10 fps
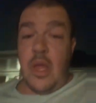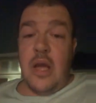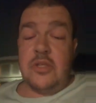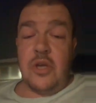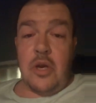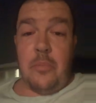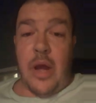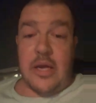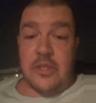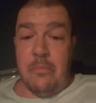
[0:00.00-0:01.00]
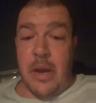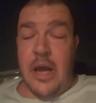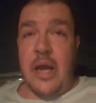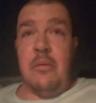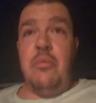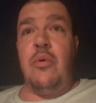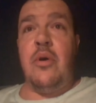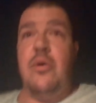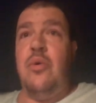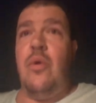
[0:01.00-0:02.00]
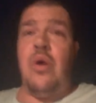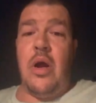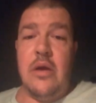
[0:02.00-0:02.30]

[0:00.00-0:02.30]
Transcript: That sucker packs a bang, boy. Whew.